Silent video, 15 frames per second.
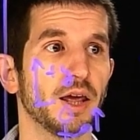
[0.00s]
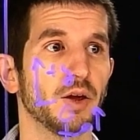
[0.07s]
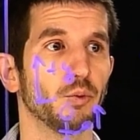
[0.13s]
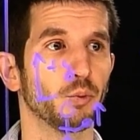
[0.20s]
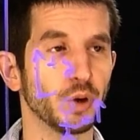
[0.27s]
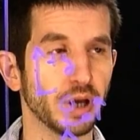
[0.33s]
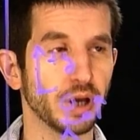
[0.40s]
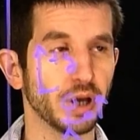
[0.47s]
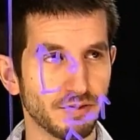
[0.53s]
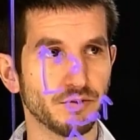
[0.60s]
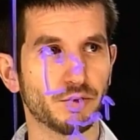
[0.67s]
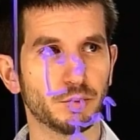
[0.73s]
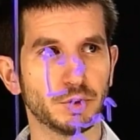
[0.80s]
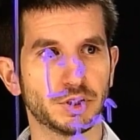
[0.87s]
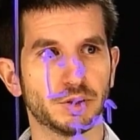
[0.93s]
We have
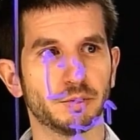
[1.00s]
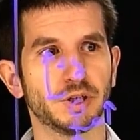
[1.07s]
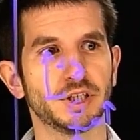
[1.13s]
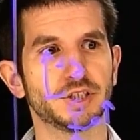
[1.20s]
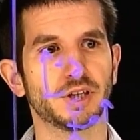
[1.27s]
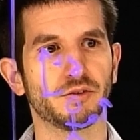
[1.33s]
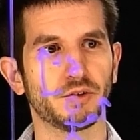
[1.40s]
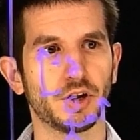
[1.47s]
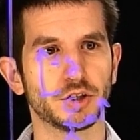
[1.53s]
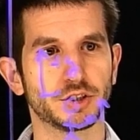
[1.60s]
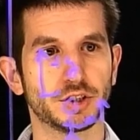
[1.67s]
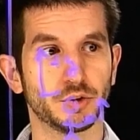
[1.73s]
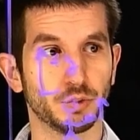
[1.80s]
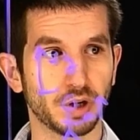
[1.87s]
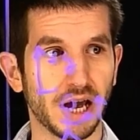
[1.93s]
information about initial
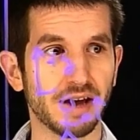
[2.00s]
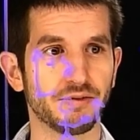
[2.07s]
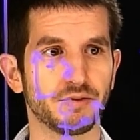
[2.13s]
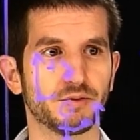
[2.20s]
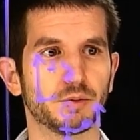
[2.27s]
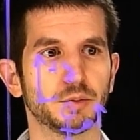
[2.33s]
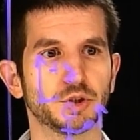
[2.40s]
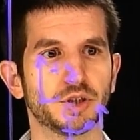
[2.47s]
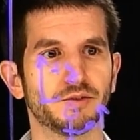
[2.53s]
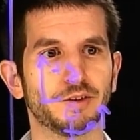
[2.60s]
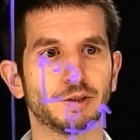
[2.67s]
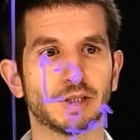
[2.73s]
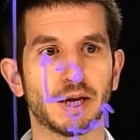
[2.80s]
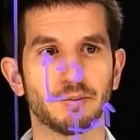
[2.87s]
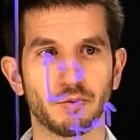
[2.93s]
velocity. We have information
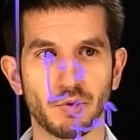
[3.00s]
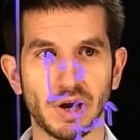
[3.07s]
about time.